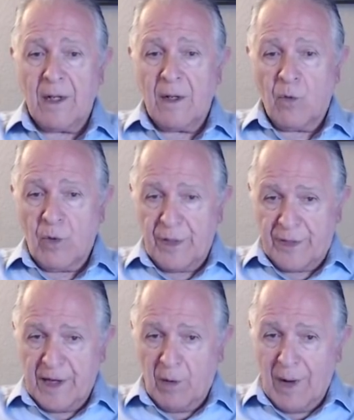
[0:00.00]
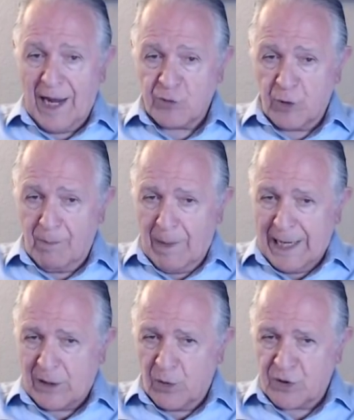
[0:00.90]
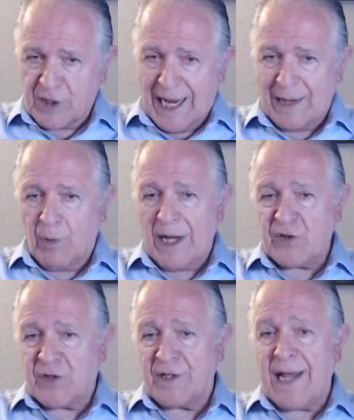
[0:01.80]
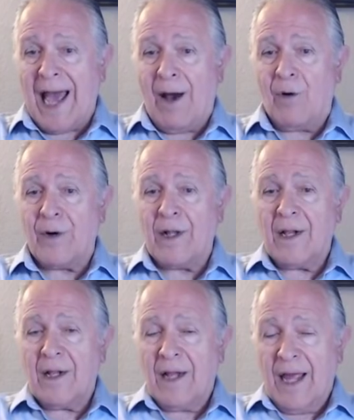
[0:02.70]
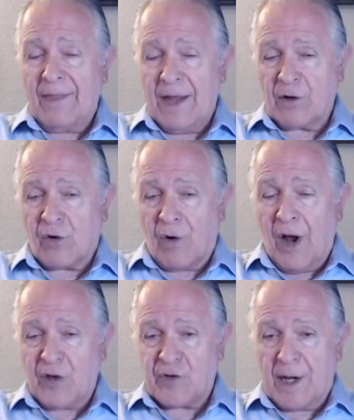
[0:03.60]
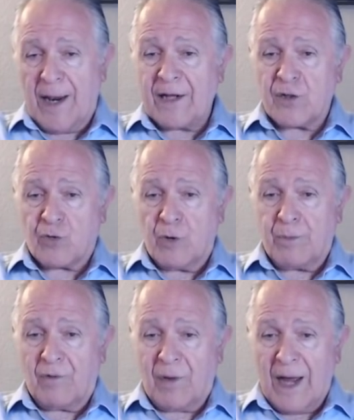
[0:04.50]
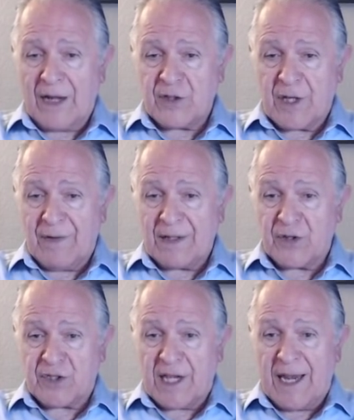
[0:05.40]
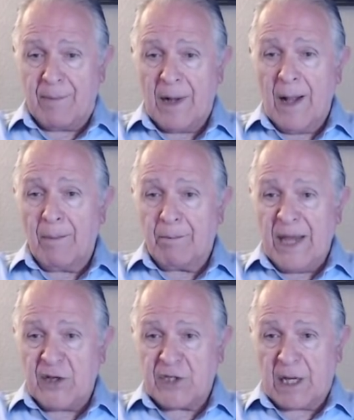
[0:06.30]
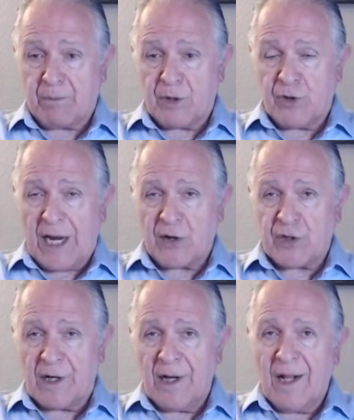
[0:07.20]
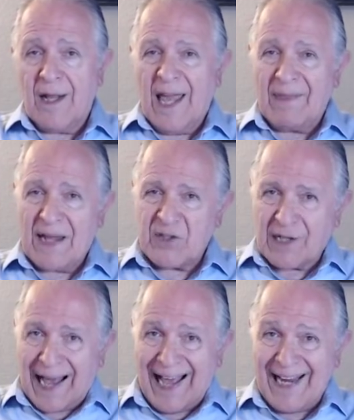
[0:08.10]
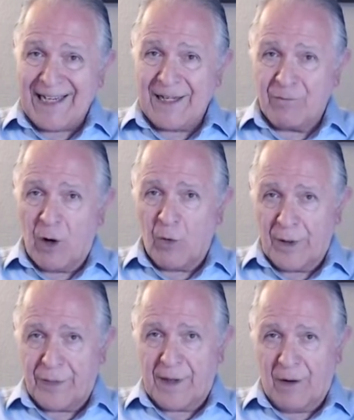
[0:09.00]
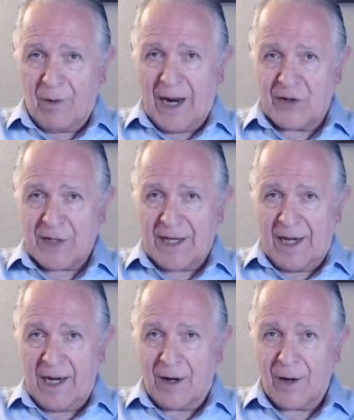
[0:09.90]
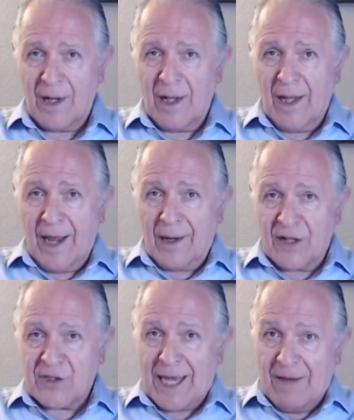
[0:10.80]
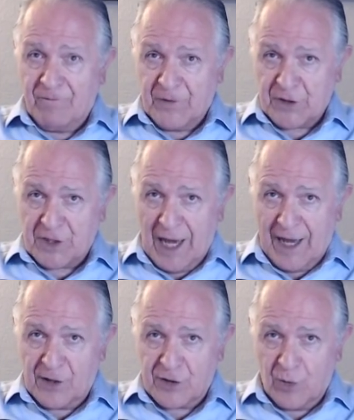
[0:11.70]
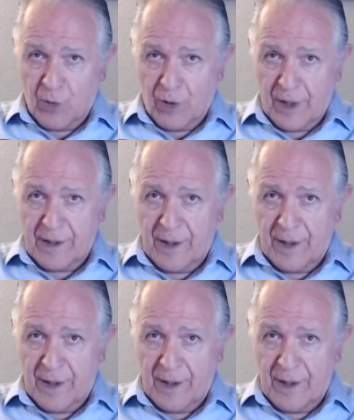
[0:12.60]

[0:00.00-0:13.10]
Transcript: We theorized we might go sideways to down and then cross the next group of lines, giving the same basic projection, and that's kind of what we're theorizing here. And let's emphasize the word